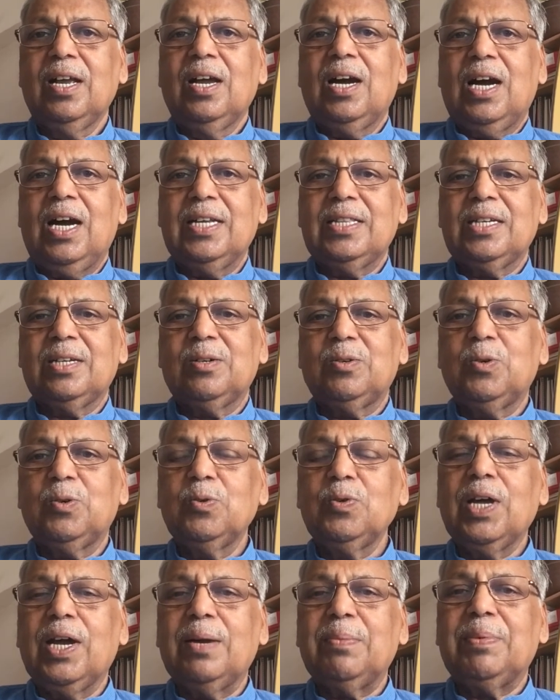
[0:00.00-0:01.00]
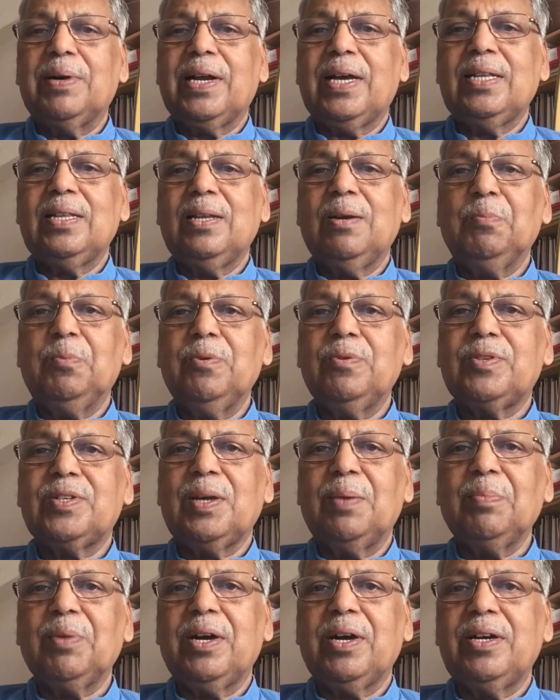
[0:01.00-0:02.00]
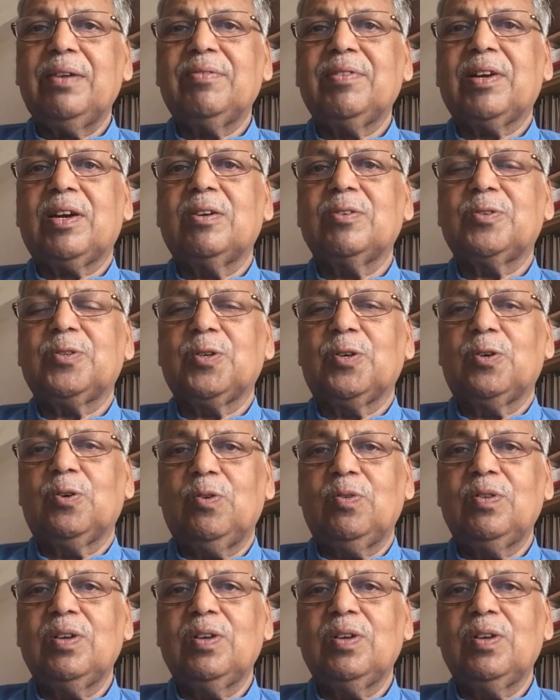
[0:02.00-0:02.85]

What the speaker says: I think do that, but I think put some kind of a control.